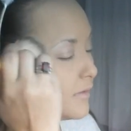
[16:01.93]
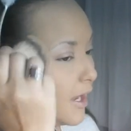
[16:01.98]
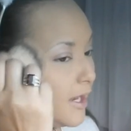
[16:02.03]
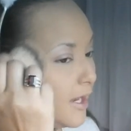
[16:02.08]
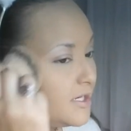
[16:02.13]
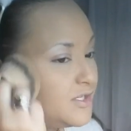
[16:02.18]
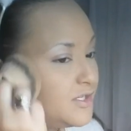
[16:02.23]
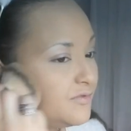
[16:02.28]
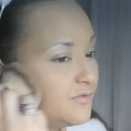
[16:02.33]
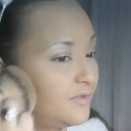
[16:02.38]

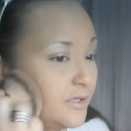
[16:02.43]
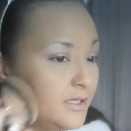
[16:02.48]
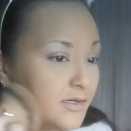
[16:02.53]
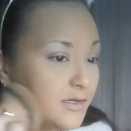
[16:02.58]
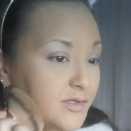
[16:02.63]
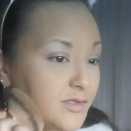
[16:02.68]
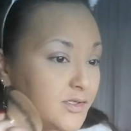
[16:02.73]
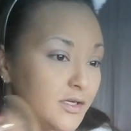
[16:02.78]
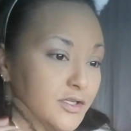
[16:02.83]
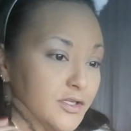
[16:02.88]
I do
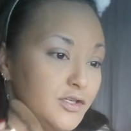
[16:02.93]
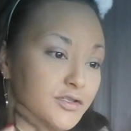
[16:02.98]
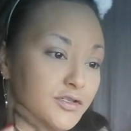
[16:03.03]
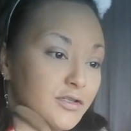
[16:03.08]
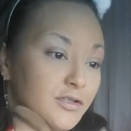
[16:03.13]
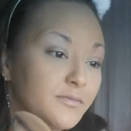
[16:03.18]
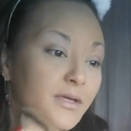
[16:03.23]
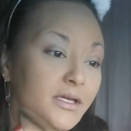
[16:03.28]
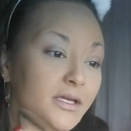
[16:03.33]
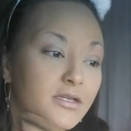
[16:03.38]
videos on
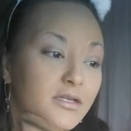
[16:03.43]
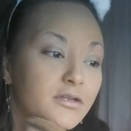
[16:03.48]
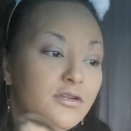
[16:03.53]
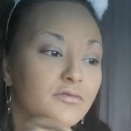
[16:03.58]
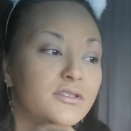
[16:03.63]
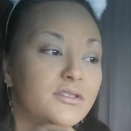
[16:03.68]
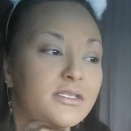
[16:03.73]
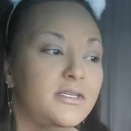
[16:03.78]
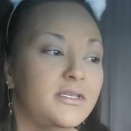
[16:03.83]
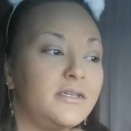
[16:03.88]
YouTube that you
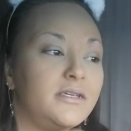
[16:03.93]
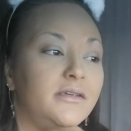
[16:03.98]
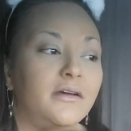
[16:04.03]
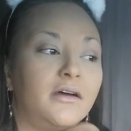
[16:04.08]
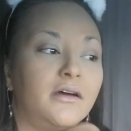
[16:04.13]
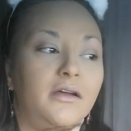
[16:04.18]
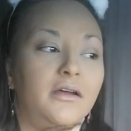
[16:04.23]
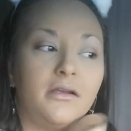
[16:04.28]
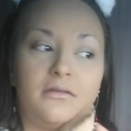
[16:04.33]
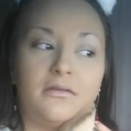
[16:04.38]
don't see
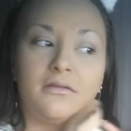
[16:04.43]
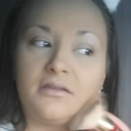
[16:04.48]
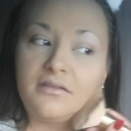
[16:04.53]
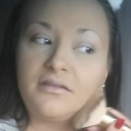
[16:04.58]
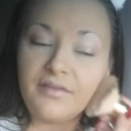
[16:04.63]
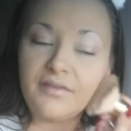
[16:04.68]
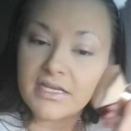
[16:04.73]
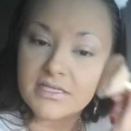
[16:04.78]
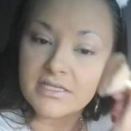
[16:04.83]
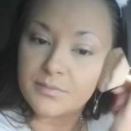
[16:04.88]
on
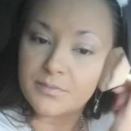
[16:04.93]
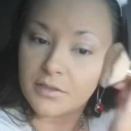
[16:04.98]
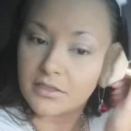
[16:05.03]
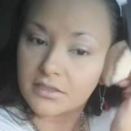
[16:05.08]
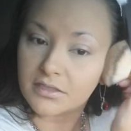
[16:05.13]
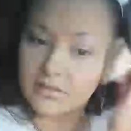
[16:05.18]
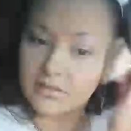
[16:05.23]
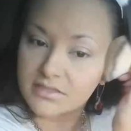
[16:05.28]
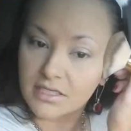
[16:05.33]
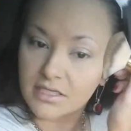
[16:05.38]
Facebook,
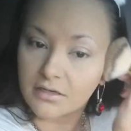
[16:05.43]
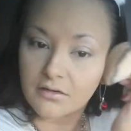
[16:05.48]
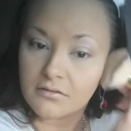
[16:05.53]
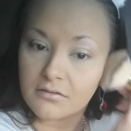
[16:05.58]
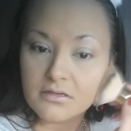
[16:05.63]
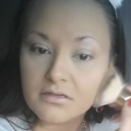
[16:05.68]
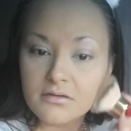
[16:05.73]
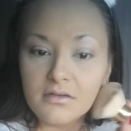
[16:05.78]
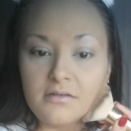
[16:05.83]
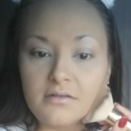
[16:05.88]
so...
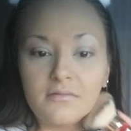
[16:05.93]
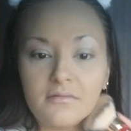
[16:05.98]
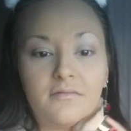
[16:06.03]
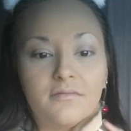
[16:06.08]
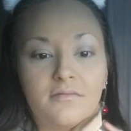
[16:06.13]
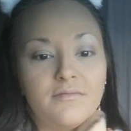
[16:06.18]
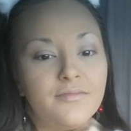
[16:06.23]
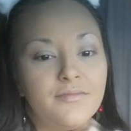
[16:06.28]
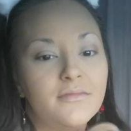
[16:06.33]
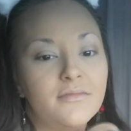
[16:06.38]

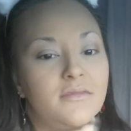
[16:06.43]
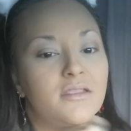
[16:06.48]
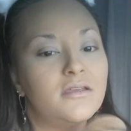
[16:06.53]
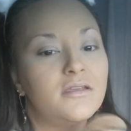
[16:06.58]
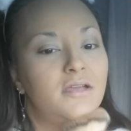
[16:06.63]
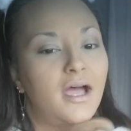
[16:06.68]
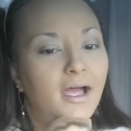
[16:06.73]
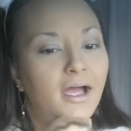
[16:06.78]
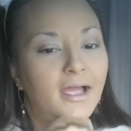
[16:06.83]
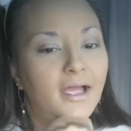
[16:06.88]

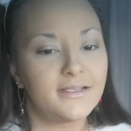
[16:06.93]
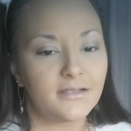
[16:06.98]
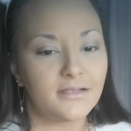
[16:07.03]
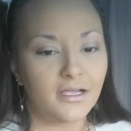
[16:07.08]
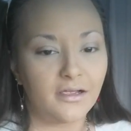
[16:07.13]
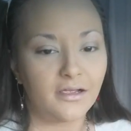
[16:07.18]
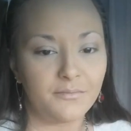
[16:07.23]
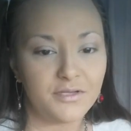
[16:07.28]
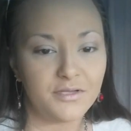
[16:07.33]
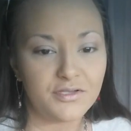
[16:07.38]

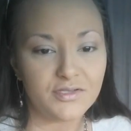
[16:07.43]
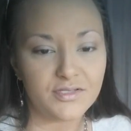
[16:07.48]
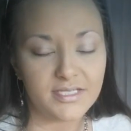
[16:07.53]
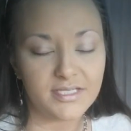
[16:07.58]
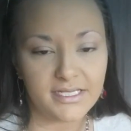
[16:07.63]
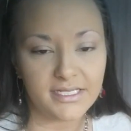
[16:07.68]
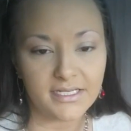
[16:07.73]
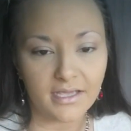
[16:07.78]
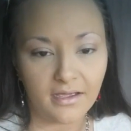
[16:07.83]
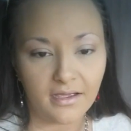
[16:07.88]
I'm
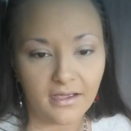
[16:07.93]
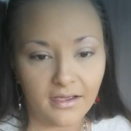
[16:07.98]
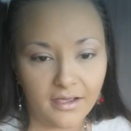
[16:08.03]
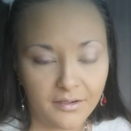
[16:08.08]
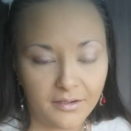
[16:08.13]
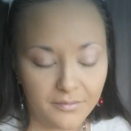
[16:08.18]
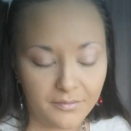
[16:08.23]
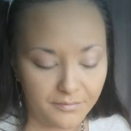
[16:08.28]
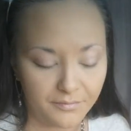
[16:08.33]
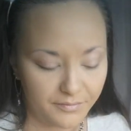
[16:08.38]
using,
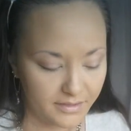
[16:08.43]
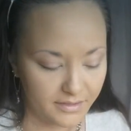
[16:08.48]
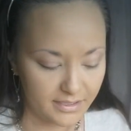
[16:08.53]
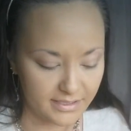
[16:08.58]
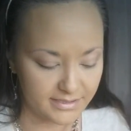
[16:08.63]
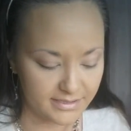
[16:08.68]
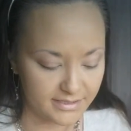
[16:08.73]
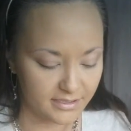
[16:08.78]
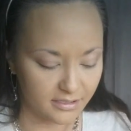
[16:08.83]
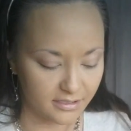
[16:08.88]

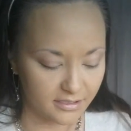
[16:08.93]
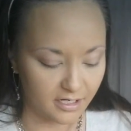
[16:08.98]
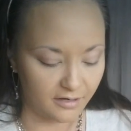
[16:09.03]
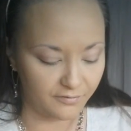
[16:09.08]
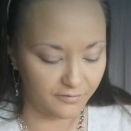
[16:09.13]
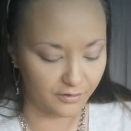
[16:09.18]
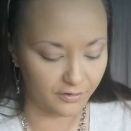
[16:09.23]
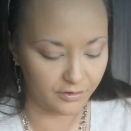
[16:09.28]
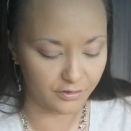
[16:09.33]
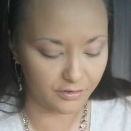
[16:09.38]
it's the
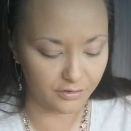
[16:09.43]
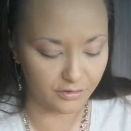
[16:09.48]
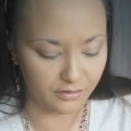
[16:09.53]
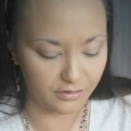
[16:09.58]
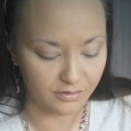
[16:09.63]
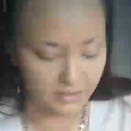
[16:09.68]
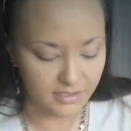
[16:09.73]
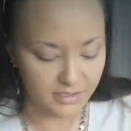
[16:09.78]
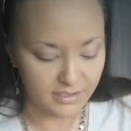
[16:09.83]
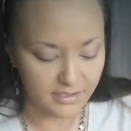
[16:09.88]

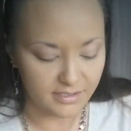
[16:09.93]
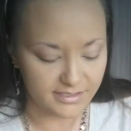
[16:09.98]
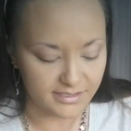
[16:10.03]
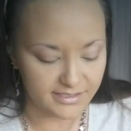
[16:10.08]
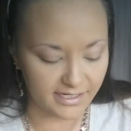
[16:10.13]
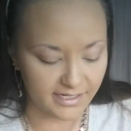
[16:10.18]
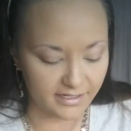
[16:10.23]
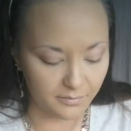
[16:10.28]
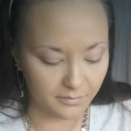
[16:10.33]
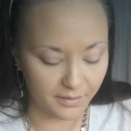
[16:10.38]
CoverGirl
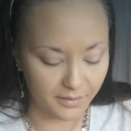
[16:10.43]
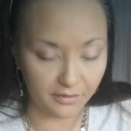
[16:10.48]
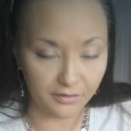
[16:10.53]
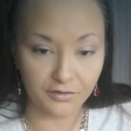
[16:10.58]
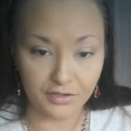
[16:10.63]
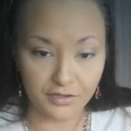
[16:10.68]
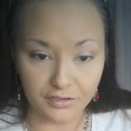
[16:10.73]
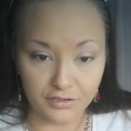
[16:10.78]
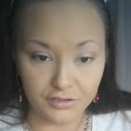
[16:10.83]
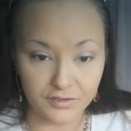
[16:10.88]
setting
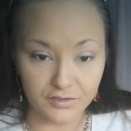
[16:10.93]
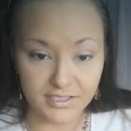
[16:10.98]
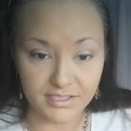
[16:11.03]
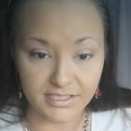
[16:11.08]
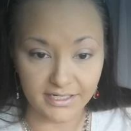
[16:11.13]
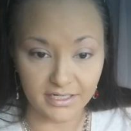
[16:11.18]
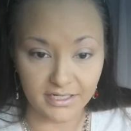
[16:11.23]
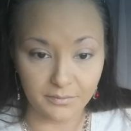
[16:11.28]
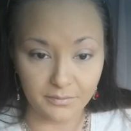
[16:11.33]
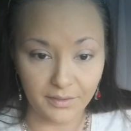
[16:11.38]
powder, the loose
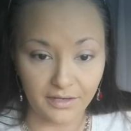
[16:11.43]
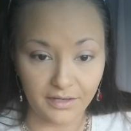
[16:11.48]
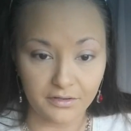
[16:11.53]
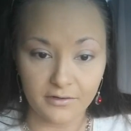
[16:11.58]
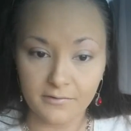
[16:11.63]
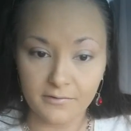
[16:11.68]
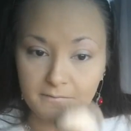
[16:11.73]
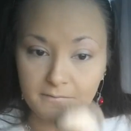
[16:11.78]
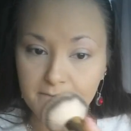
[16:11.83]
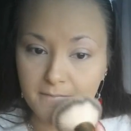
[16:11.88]
setting
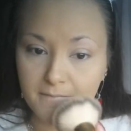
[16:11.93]
powder.